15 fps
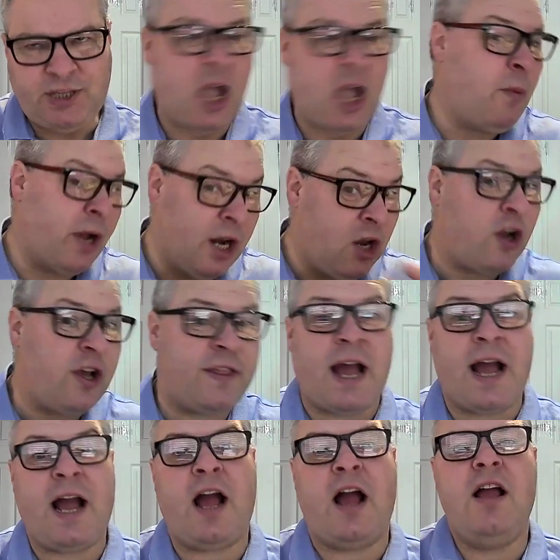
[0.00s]
And we're going to look at
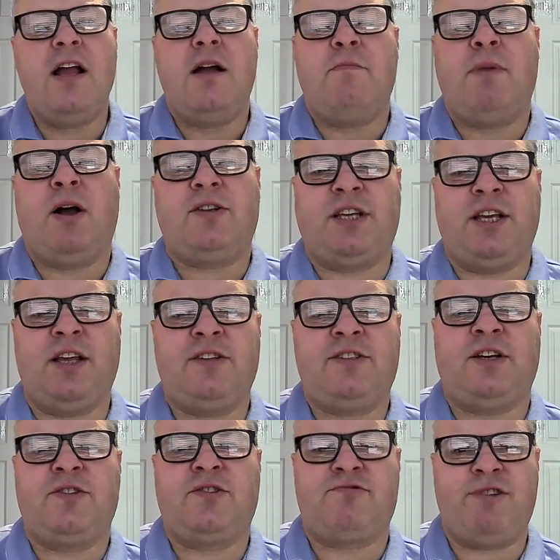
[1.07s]
that by asking
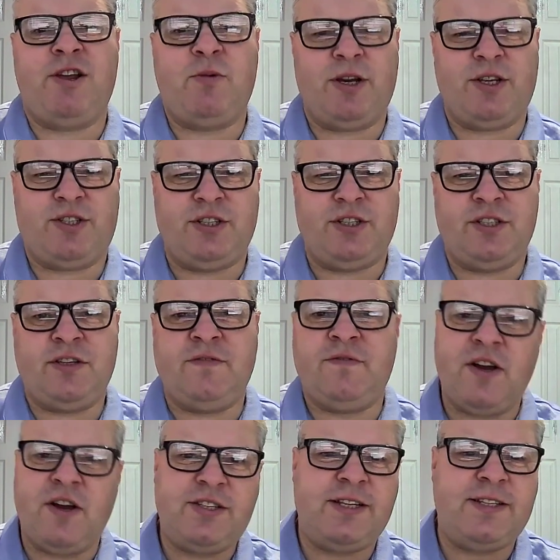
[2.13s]
ourselves three questions. The
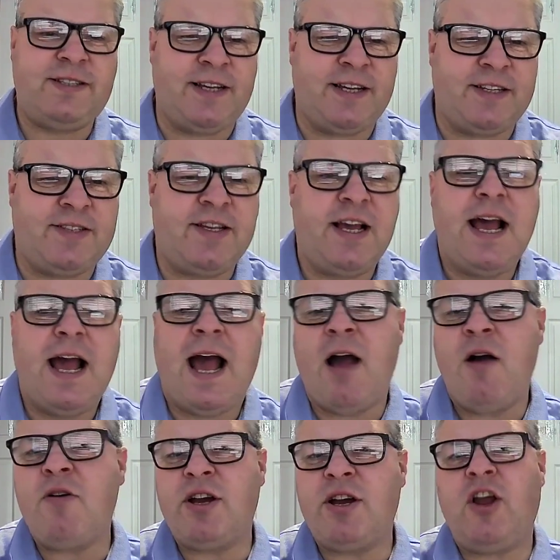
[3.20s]
first is this:
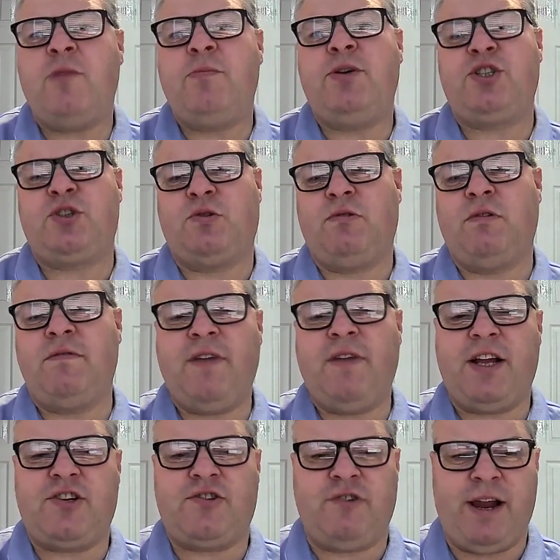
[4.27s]
how can I be sure of
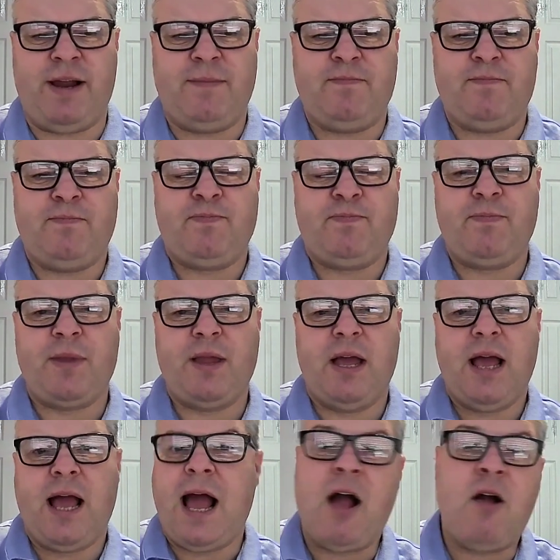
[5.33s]
victory?
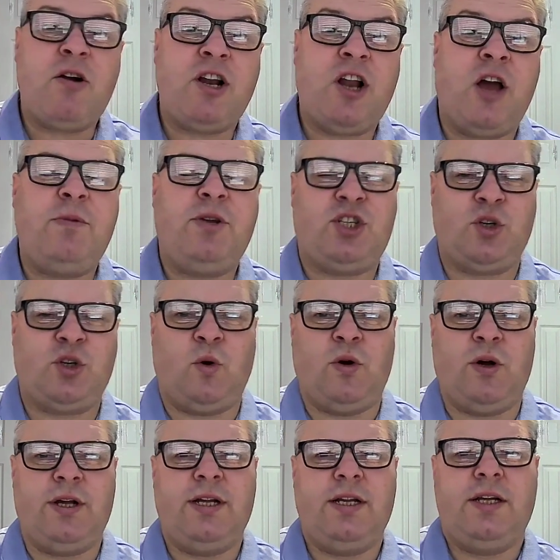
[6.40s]
How can I be
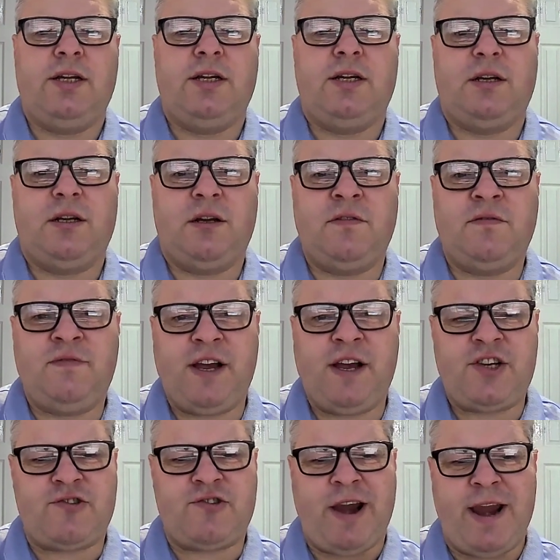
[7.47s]
sure of
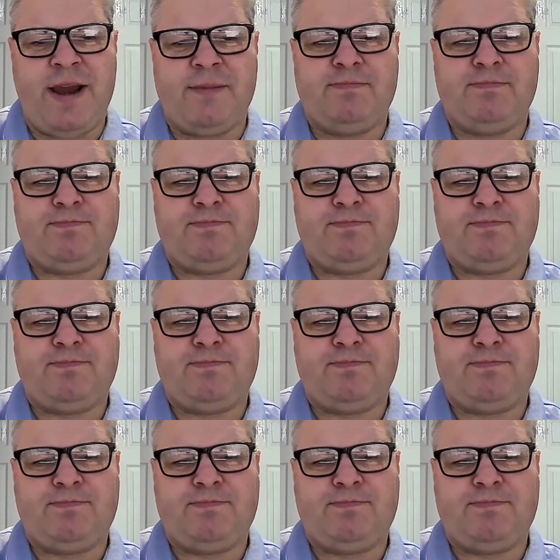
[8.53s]
victory?